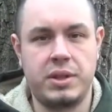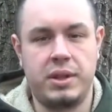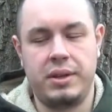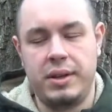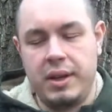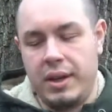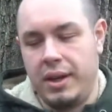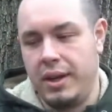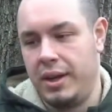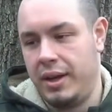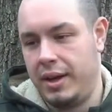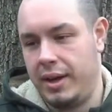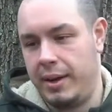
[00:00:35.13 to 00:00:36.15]

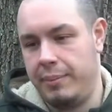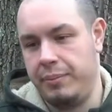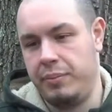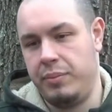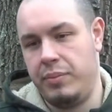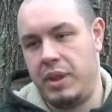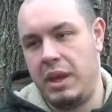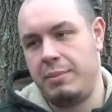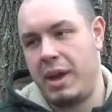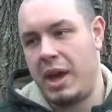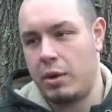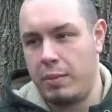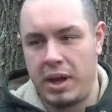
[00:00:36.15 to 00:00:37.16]
that they
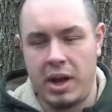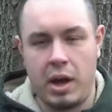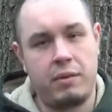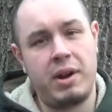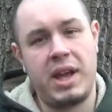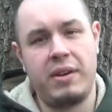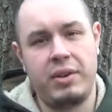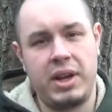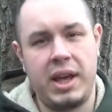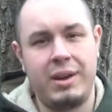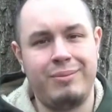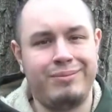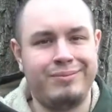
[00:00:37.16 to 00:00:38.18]
may or may not already have a
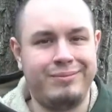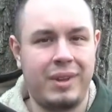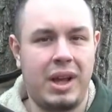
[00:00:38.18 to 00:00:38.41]
name.